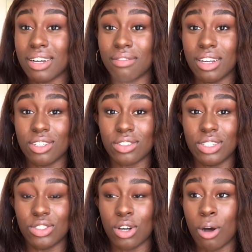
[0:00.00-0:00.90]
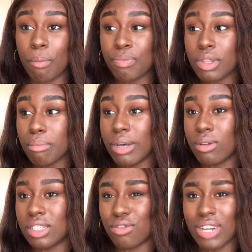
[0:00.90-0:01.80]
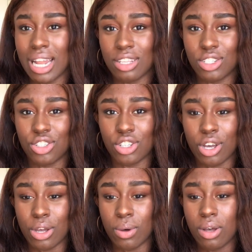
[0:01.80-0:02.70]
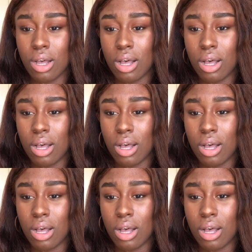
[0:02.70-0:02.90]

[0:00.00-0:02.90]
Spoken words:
I can find a screenshot. But it was this reality show